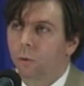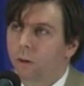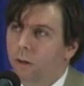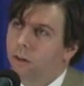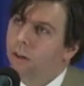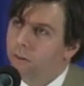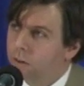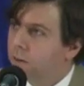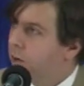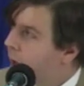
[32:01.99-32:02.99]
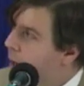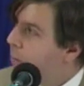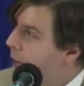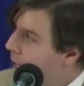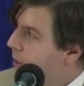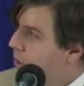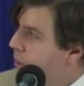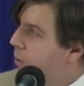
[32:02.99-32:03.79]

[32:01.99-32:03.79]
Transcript: a time lag issue,